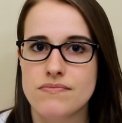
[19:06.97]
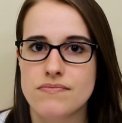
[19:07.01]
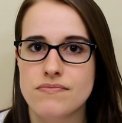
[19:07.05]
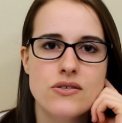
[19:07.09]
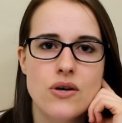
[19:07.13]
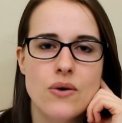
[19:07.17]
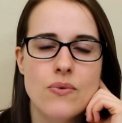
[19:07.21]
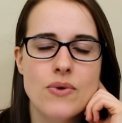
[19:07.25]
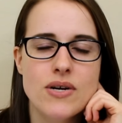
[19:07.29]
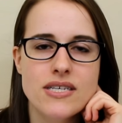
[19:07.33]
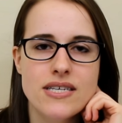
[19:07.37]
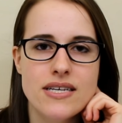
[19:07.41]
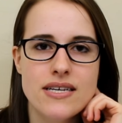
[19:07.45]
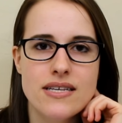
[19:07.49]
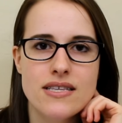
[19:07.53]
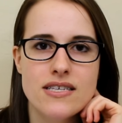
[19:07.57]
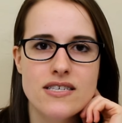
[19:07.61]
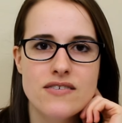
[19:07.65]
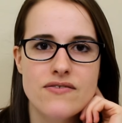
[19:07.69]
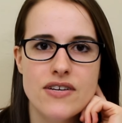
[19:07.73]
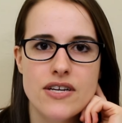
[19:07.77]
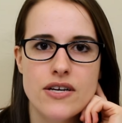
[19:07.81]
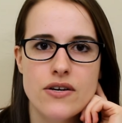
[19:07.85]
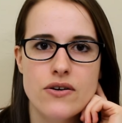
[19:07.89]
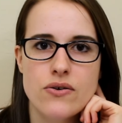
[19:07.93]
So I want to end
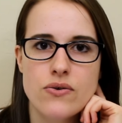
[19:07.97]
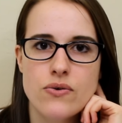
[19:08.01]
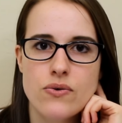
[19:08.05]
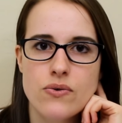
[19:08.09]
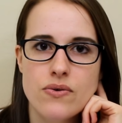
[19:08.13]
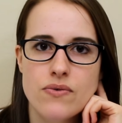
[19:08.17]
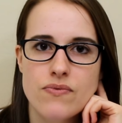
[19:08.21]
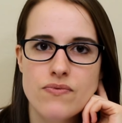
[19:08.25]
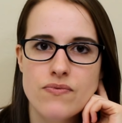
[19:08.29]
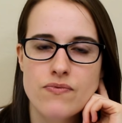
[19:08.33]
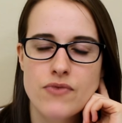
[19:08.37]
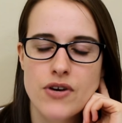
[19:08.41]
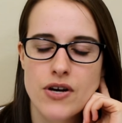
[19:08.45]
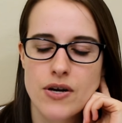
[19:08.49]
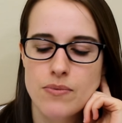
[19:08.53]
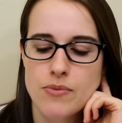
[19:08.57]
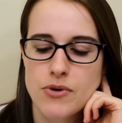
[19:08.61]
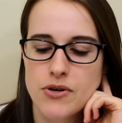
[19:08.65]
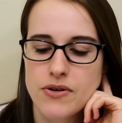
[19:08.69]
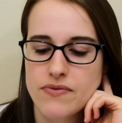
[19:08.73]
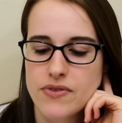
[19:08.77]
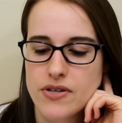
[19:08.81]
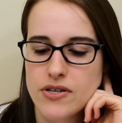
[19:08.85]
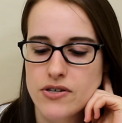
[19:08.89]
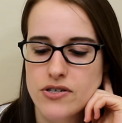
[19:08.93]
this video very
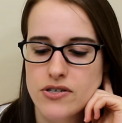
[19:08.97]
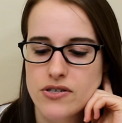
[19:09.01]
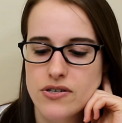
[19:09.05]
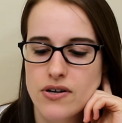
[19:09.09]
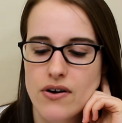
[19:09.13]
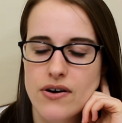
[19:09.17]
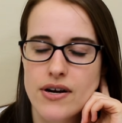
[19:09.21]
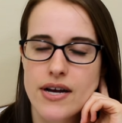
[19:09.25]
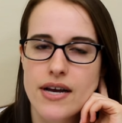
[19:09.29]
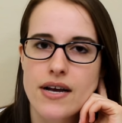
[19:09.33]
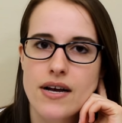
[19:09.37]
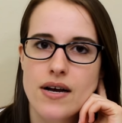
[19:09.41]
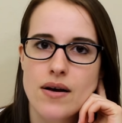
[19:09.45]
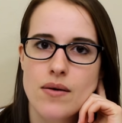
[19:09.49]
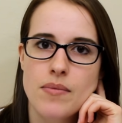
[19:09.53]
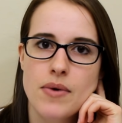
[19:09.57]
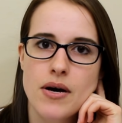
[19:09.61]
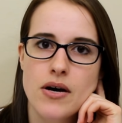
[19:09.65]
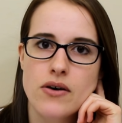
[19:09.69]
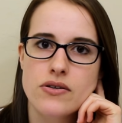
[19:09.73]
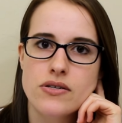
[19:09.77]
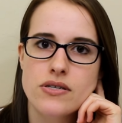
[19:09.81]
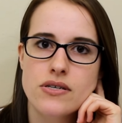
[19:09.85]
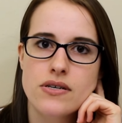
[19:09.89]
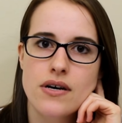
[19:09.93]
briefly just talking
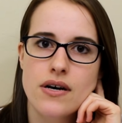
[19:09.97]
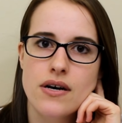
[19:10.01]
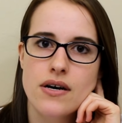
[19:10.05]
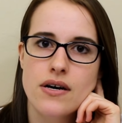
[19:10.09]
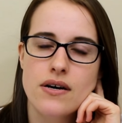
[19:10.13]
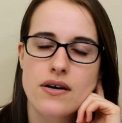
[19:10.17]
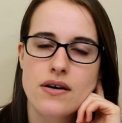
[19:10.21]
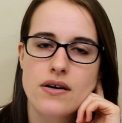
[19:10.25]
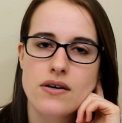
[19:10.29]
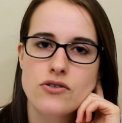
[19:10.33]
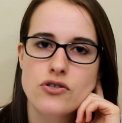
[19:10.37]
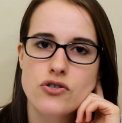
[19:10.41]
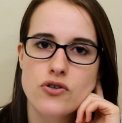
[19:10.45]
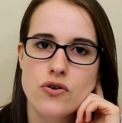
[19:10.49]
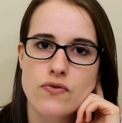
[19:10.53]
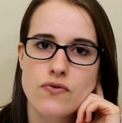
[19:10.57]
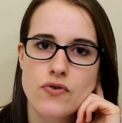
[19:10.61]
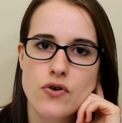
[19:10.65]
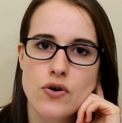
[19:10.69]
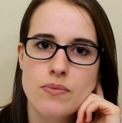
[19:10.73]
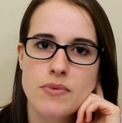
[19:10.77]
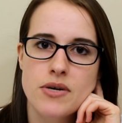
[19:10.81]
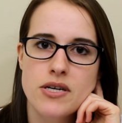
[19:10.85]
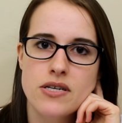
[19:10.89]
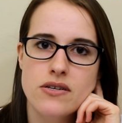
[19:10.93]
about uh, Joel
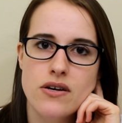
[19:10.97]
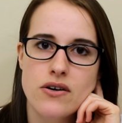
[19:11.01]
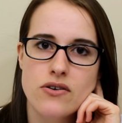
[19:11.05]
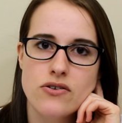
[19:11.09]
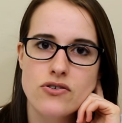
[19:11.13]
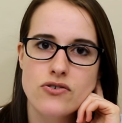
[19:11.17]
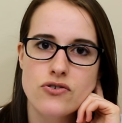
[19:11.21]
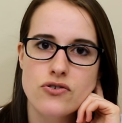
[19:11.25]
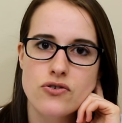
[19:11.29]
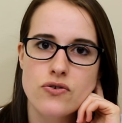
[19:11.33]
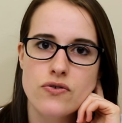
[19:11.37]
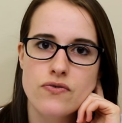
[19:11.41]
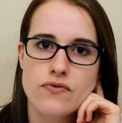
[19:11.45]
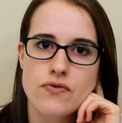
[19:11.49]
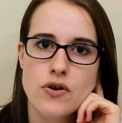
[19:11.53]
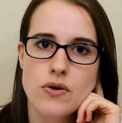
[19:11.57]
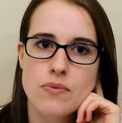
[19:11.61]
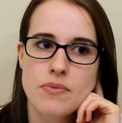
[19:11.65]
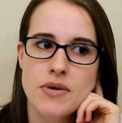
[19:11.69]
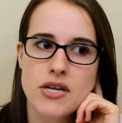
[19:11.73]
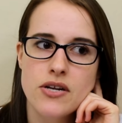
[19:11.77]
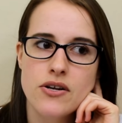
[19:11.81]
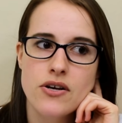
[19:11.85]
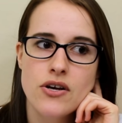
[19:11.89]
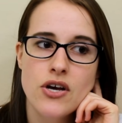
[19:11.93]
Fuhrman, Dr. Joel
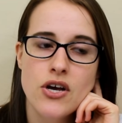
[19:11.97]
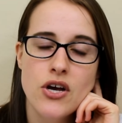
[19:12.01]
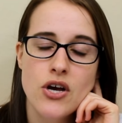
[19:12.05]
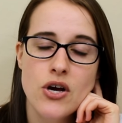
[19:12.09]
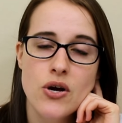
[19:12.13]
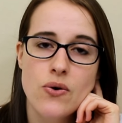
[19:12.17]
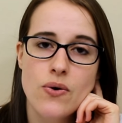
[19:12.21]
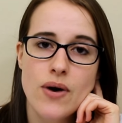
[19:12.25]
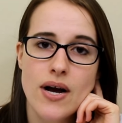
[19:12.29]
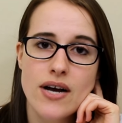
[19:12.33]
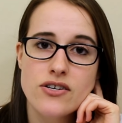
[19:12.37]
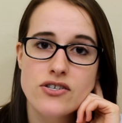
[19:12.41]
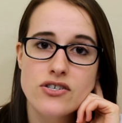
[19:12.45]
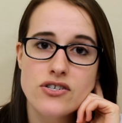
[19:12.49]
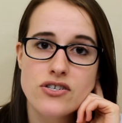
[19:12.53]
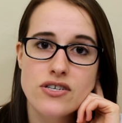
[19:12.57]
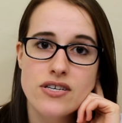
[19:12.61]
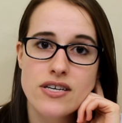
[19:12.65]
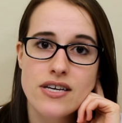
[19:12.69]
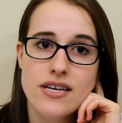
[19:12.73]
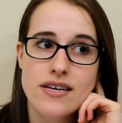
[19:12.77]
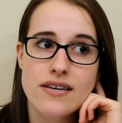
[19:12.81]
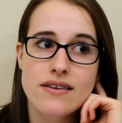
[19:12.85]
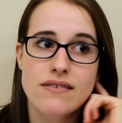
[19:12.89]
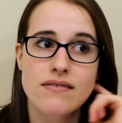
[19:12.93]
Fuhrman, who
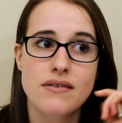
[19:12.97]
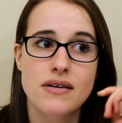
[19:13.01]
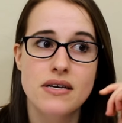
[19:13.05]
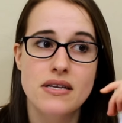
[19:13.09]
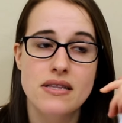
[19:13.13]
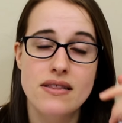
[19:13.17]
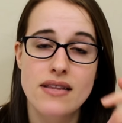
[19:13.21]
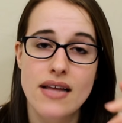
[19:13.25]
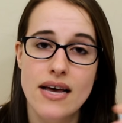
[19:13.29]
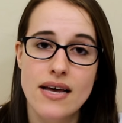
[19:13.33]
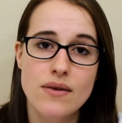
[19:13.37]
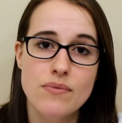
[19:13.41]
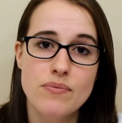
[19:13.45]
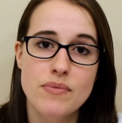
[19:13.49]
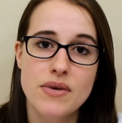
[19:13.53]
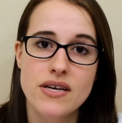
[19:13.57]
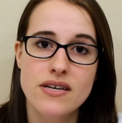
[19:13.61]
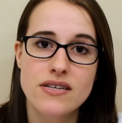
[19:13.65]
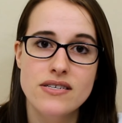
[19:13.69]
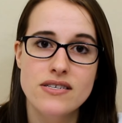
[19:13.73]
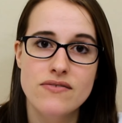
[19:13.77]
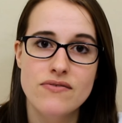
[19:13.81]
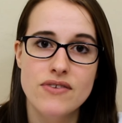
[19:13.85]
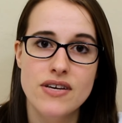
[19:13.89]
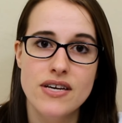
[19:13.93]
actually led
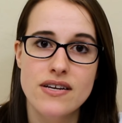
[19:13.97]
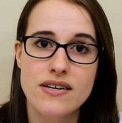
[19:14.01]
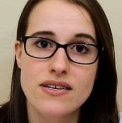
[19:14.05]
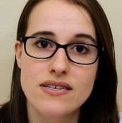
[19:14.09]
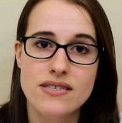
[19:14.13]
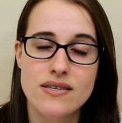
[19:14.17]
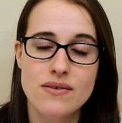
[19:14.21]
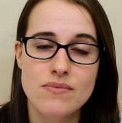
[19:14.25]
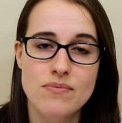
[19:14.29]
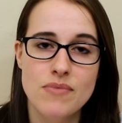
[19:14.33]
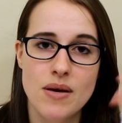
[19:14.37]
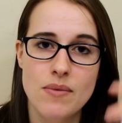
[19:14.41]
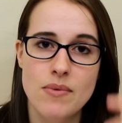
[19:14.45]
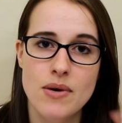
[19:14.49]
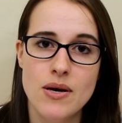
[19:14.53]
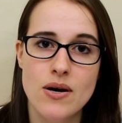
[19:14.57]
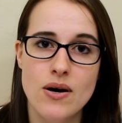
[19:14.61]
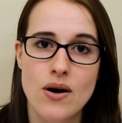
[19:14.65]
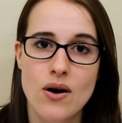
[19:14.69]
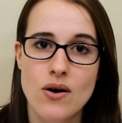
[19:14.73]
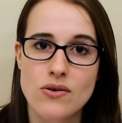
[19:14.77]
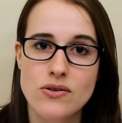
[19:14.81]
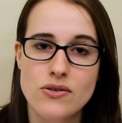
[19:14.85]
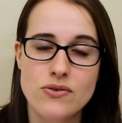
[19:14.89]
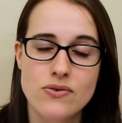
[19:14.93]
me to veganism. Maybe
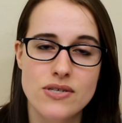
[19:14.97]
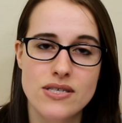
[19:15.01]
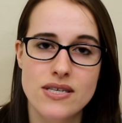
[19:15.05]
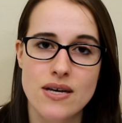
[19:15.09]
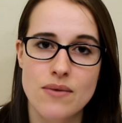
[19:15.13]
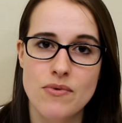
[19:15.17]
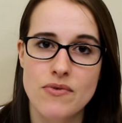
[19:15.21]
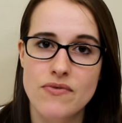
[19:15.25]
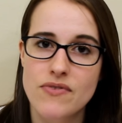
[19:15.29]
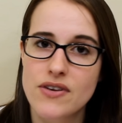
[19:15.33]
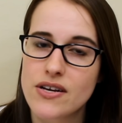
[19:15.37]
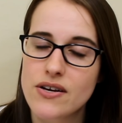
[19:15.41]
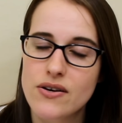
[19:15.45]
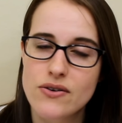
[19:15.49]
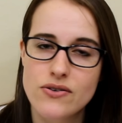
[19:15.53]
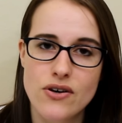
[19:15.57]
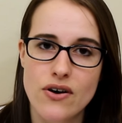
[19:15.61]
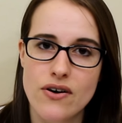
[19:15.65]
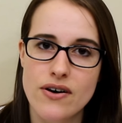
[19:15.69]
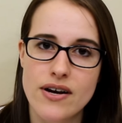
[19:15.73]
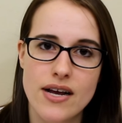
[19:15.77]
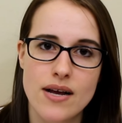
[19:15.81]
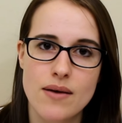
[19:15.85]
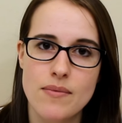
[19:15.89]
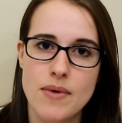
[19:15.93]
I'll do a separate video
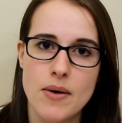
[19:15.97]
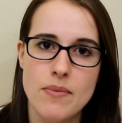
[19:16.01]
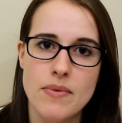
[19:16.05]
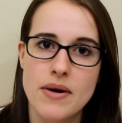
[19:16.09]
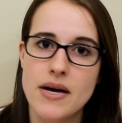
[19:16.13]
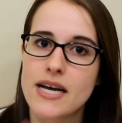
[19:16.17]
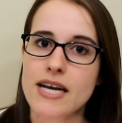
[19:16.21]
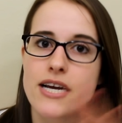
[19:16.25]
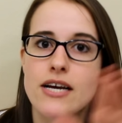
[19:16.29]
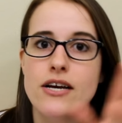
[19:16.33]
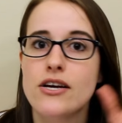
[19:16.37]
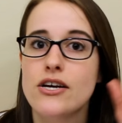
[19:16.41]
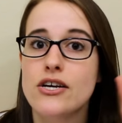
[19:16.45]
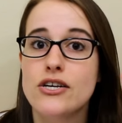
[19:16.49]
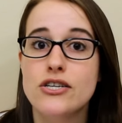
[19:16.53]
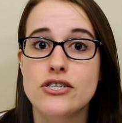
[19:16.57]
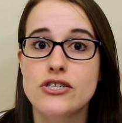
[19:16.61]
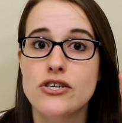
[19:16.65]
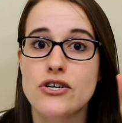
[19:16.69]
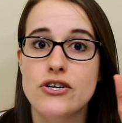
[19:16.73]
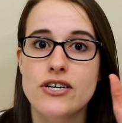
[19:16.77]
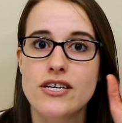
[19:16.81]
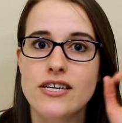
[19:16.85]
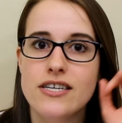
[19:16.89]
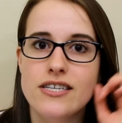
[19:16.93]
talking about my
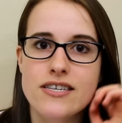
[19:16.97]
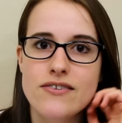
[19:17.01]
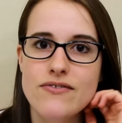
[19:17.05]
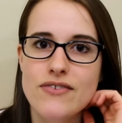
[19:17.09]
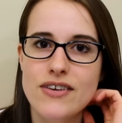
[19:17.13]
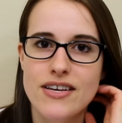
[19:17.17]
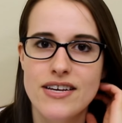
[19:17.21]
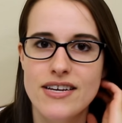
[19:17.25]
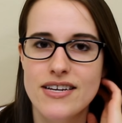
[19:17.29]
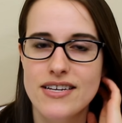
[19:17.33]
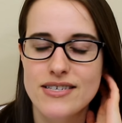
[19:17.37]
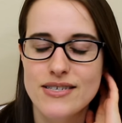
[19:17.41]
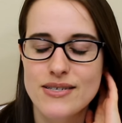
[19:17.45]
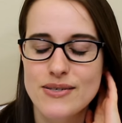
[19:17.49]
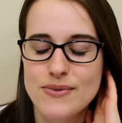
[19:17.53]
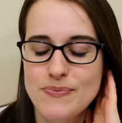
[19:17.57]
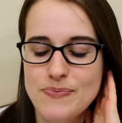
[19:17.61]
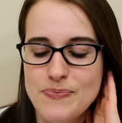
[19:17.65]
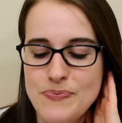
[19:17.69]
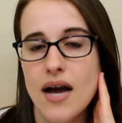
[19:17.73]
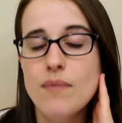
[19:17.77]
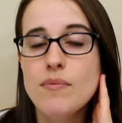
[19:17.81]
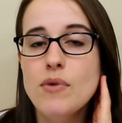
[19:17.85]
journey to veganism.